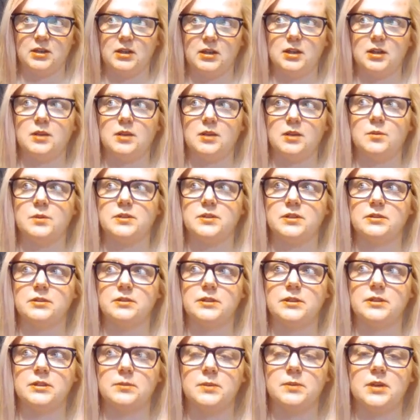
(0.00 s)
it was a
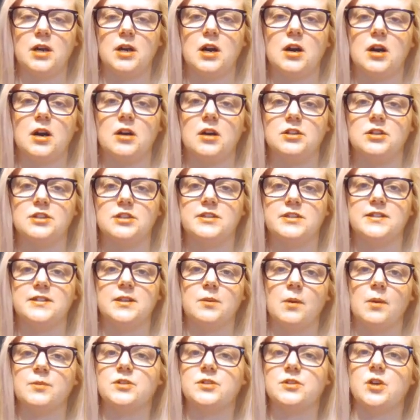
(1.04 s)
little bit hard to see
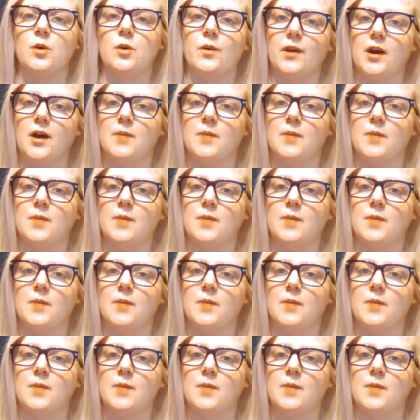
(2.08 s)
what was going